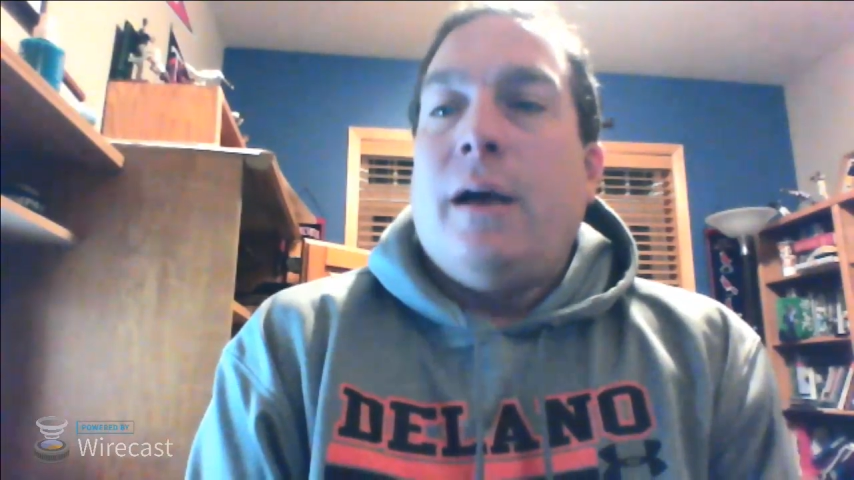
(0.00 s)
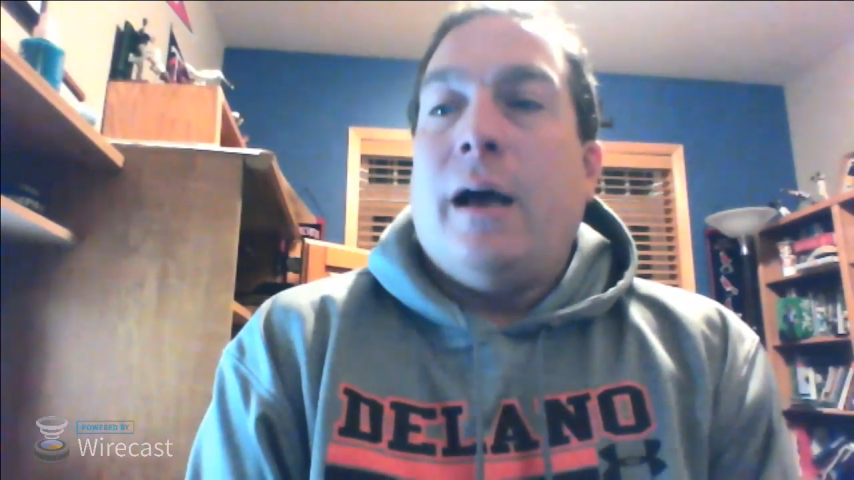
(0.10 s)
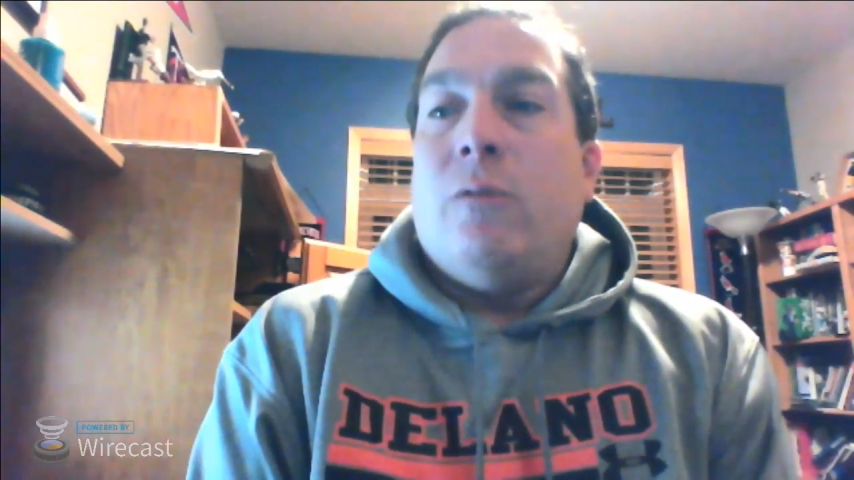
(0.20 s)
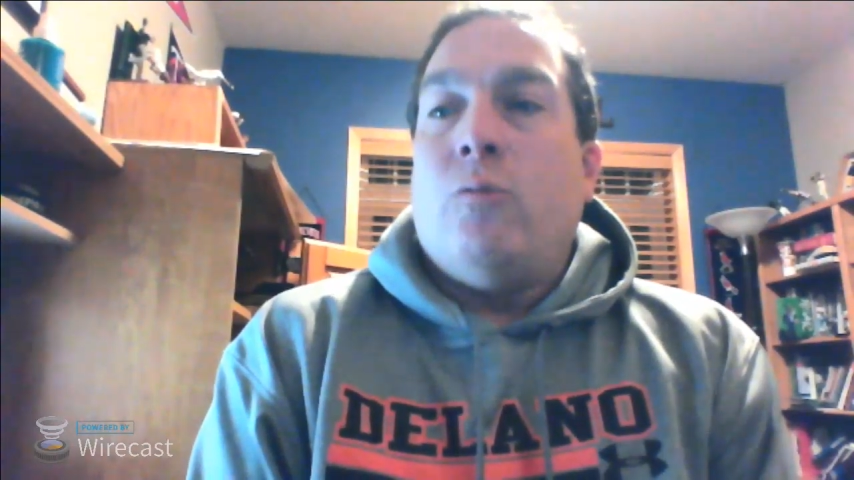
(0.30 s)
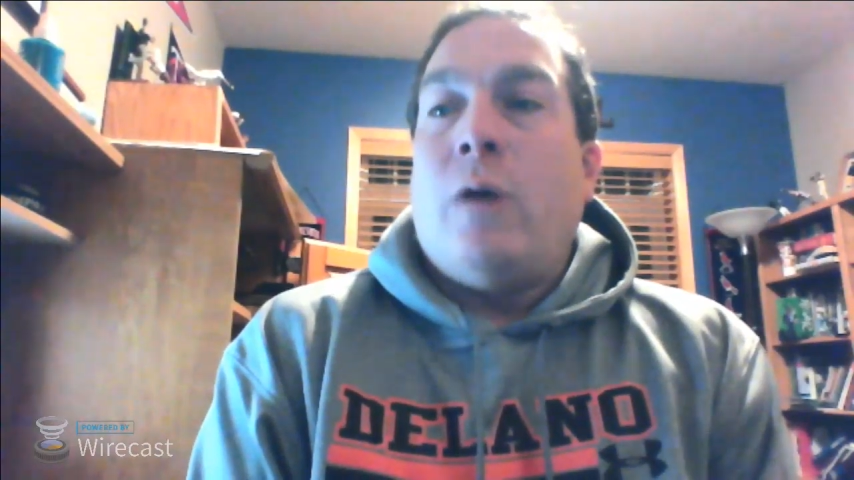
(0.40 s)

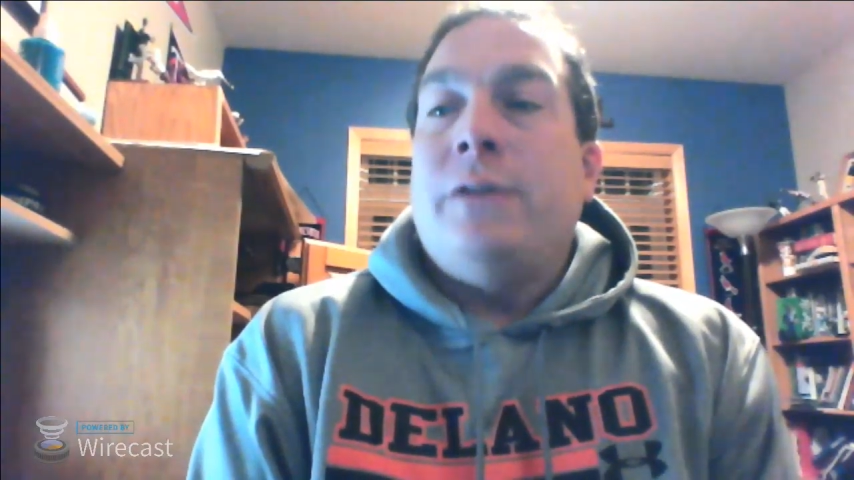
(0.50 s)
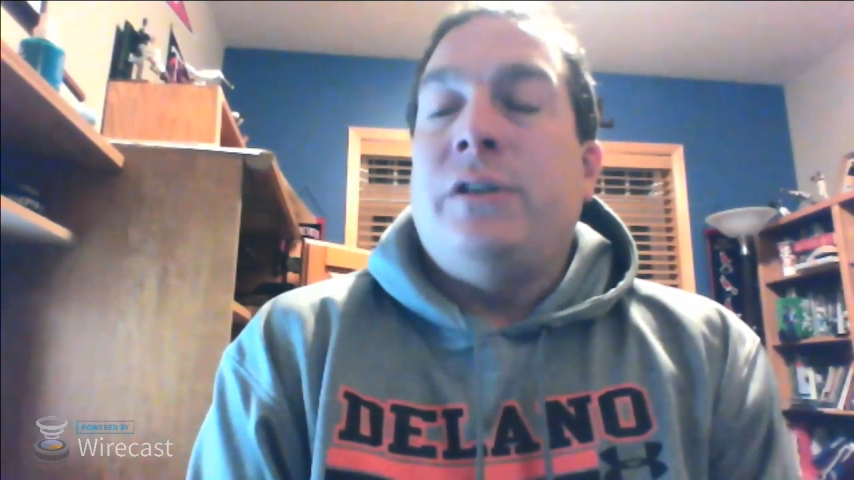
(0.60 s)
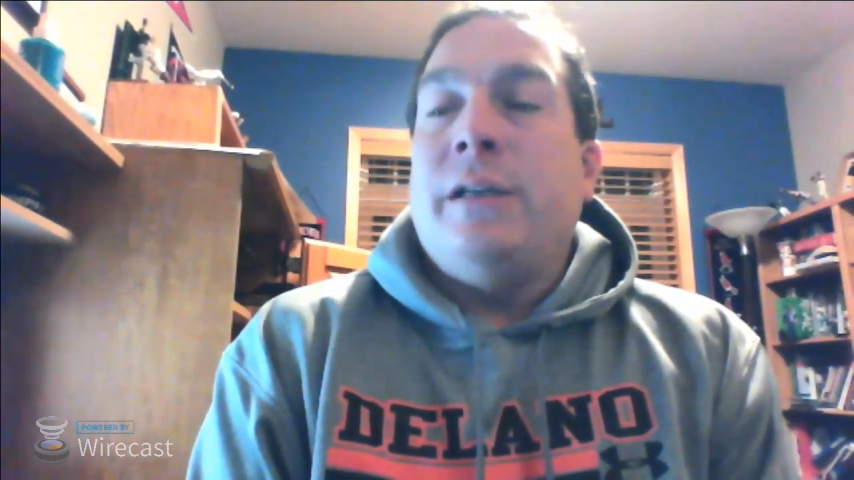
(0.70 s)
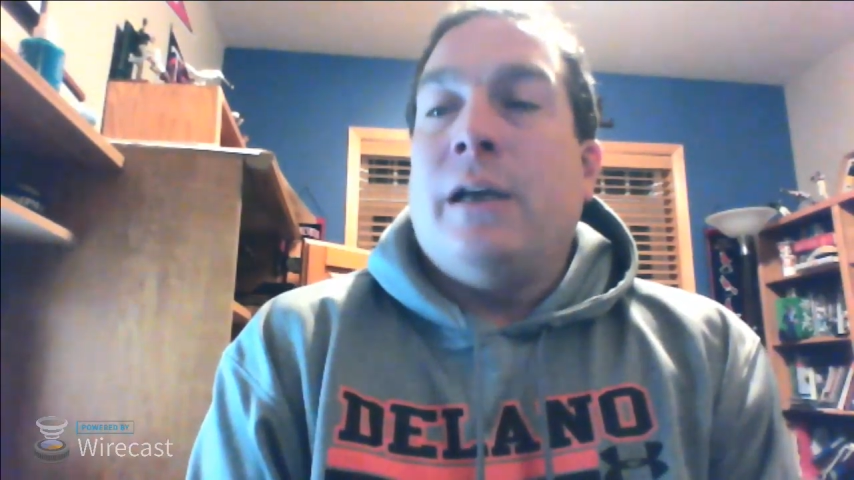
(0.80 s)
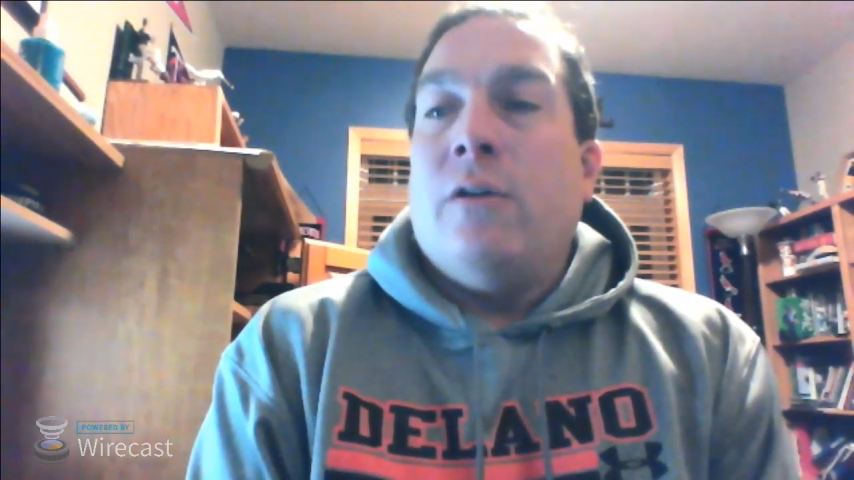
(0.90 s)

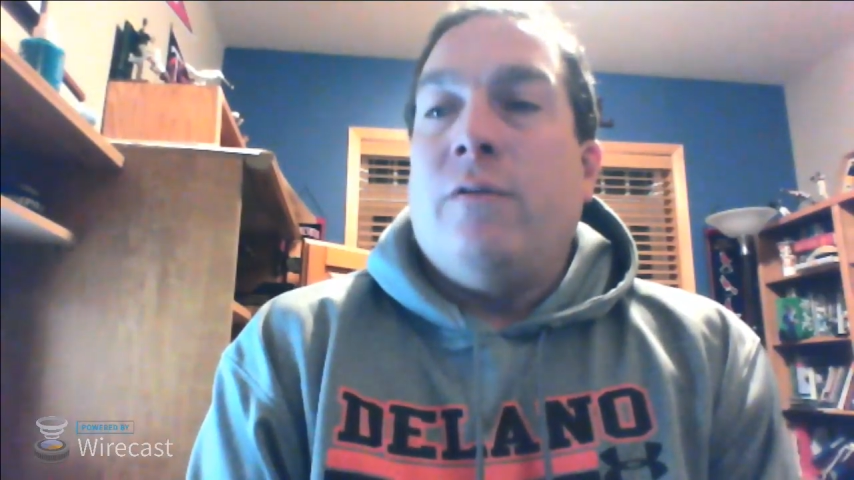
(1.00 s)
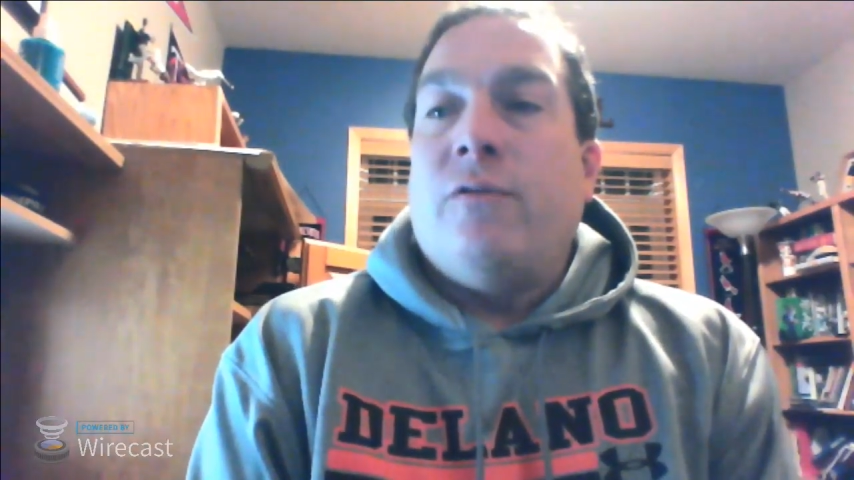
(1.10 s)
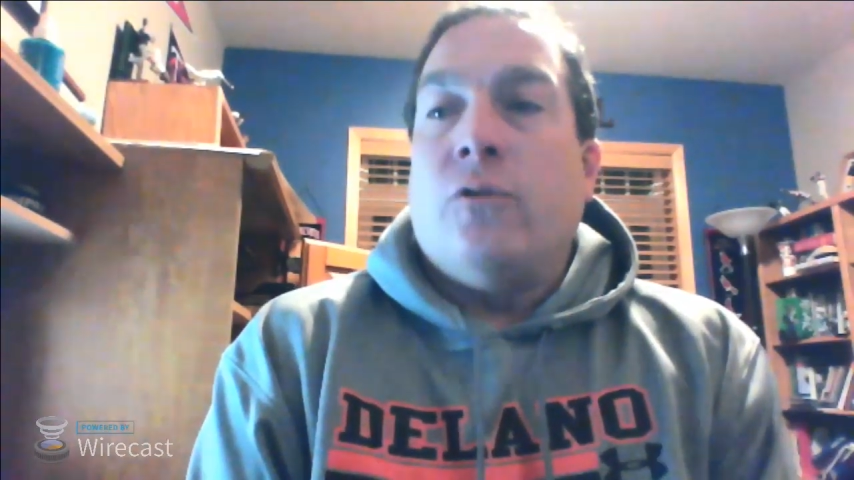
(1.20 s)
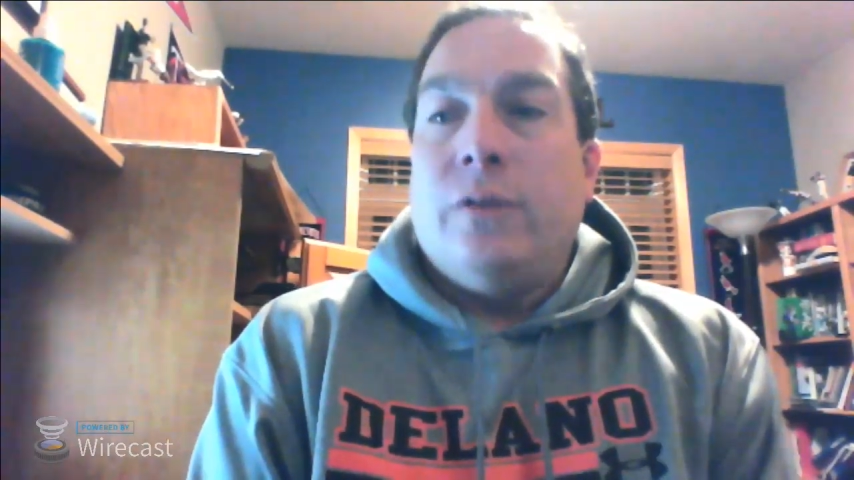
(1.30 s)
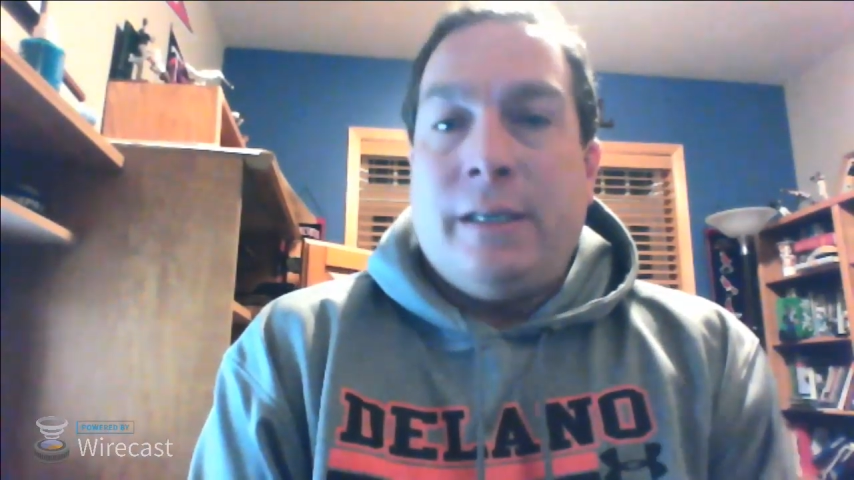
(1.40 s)
watching out
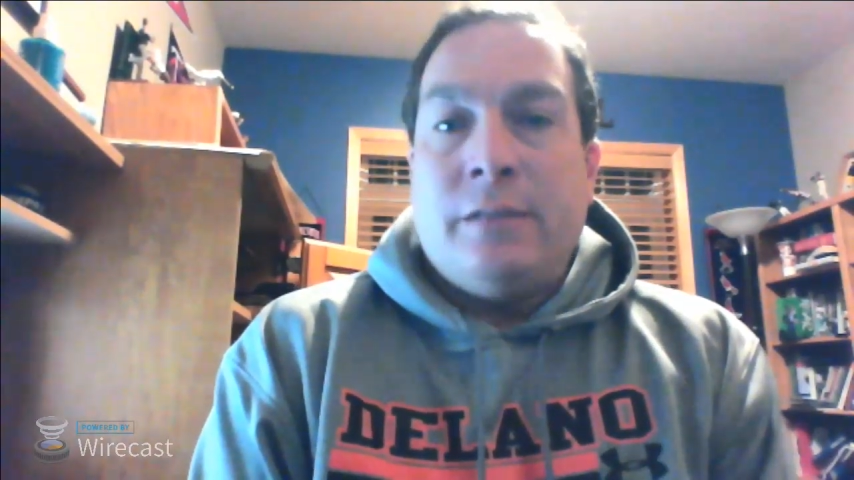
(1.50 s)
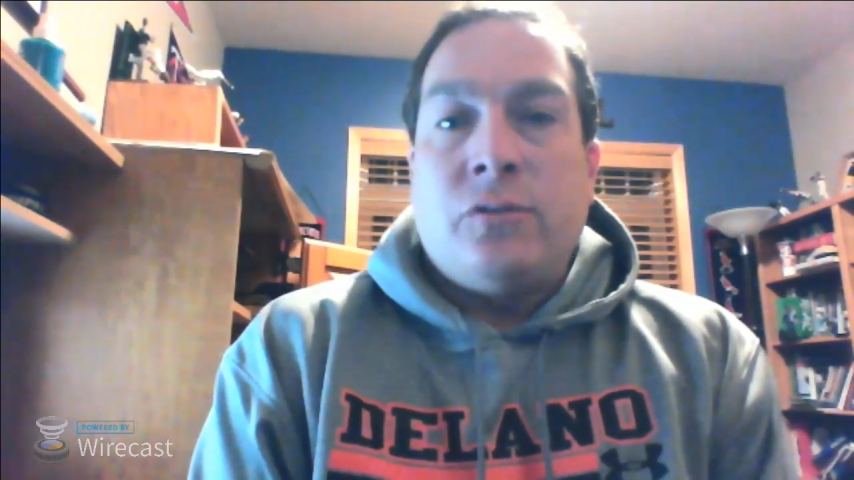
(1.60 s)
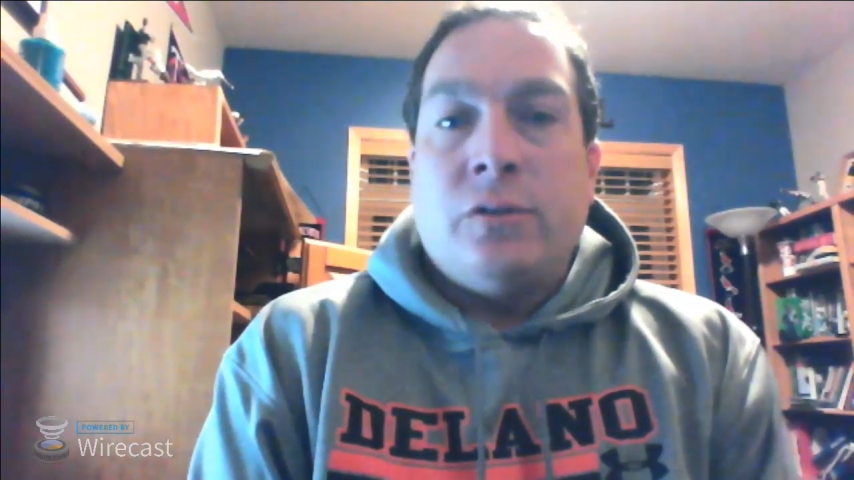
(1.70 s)
for these